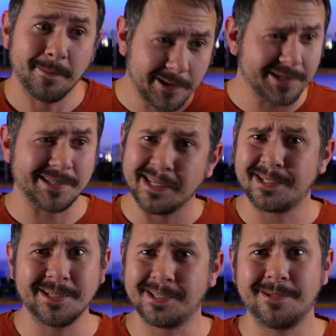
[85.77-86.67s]
because
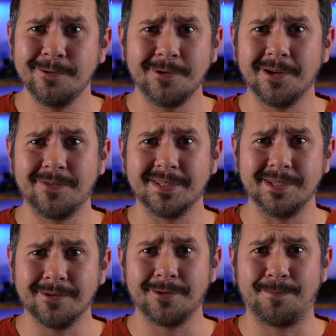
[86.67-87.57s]
that's just too good of a
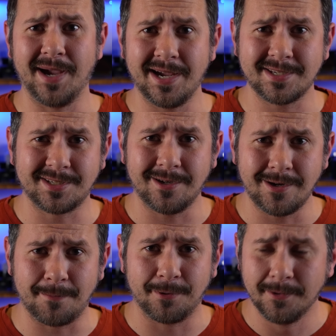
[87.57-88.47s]
deal to pass
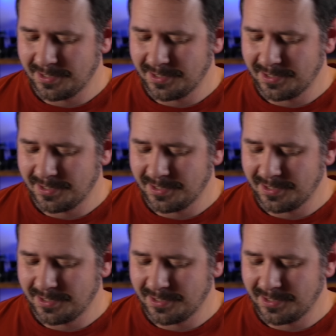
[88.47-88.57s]
up.